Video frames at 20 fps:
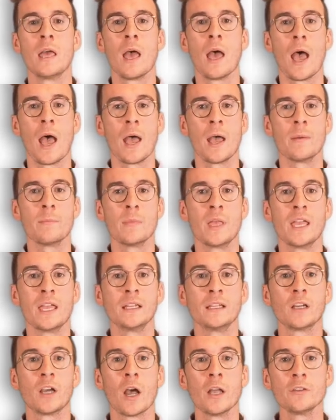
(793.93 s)

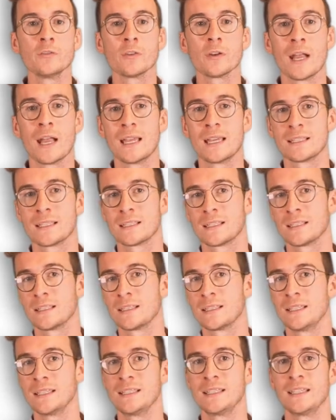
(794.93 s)
In contrast,
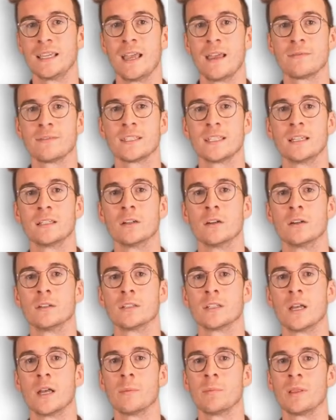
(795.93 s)
TCF signals
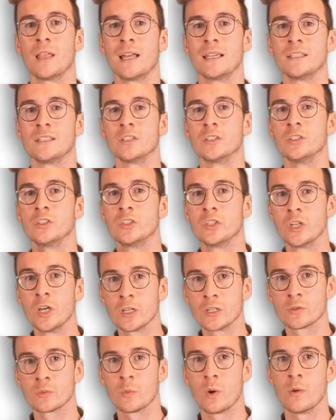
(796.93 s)
apply to
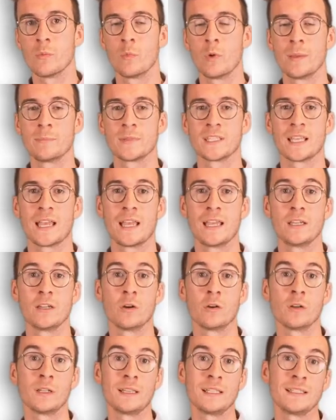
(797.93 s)
just one website,
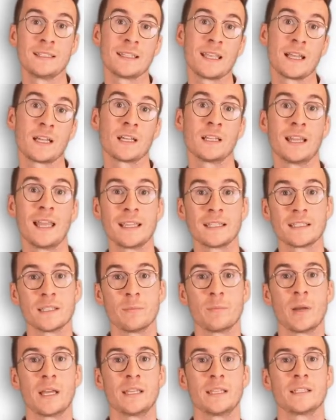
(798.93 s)
or at least they're collected
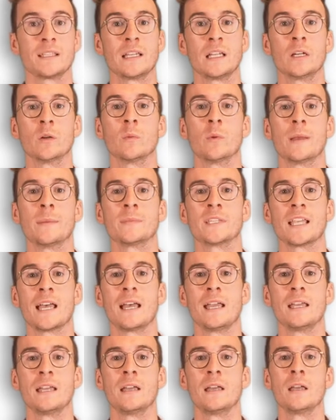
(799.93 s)
by a single
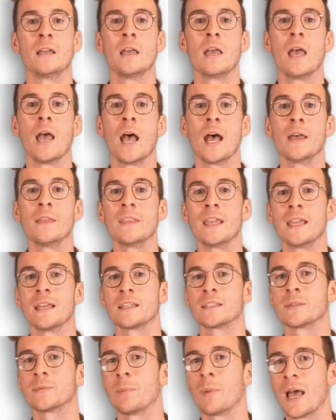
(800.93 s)
website, and they
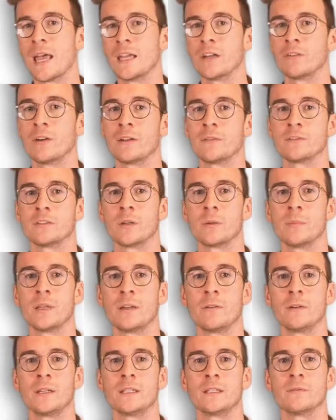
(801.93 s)
expire after a
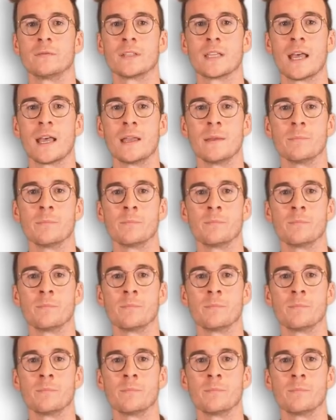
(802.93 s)
period of time.